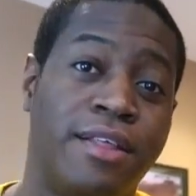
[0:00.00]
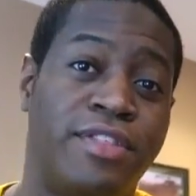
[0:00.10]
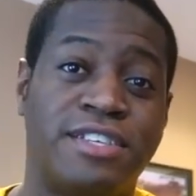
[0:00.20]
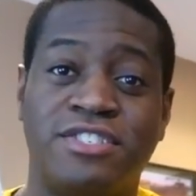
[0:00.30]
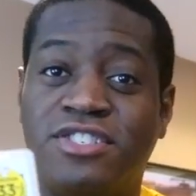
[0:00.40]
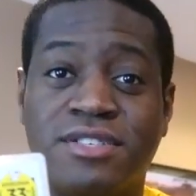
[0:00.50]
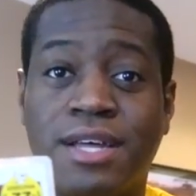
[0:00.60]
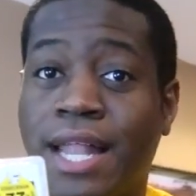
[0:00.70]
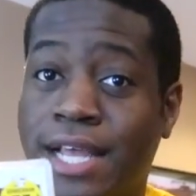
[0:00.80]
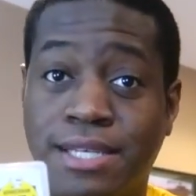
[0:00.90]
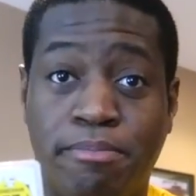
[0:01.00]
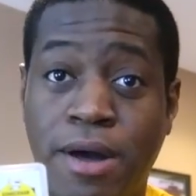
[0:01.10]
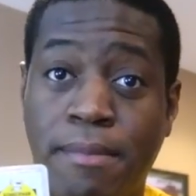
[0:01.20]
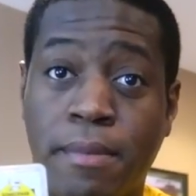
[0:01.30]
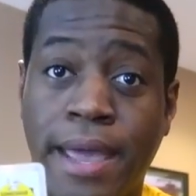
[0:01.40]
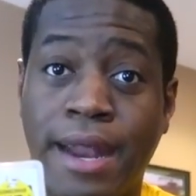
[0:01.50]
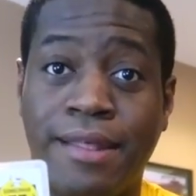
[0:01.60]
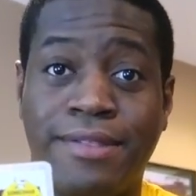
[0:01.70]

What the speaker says: This is just classic Bomberman,